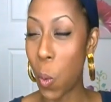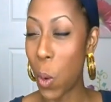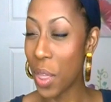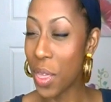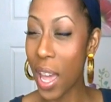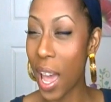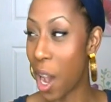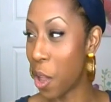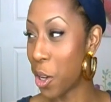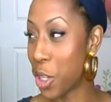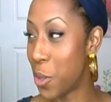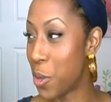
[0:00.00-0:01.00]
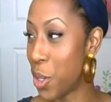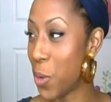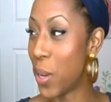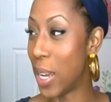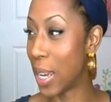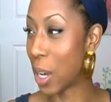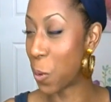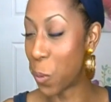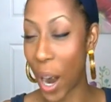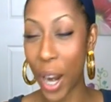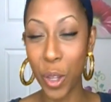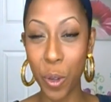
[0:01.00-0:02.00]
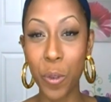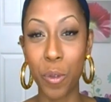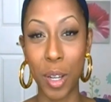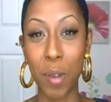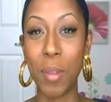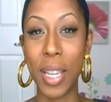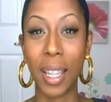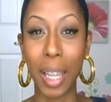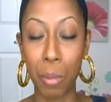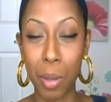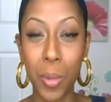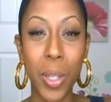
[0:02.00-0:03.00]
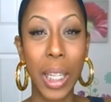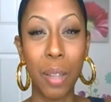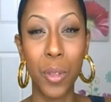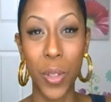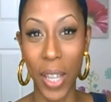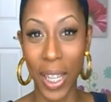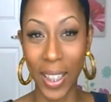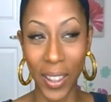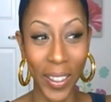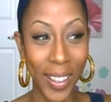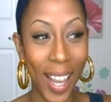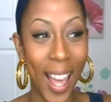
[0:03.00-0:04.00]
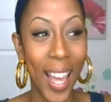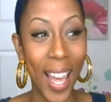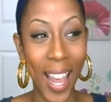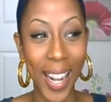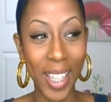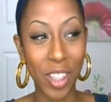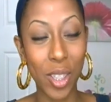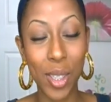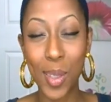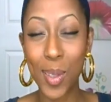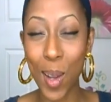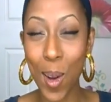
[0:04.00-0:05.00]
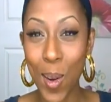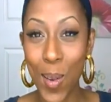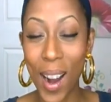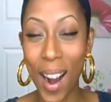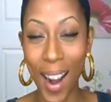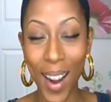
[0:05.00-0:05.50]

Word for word: what the hell are you doing? Why are you filming? Like people give you that look and it's just so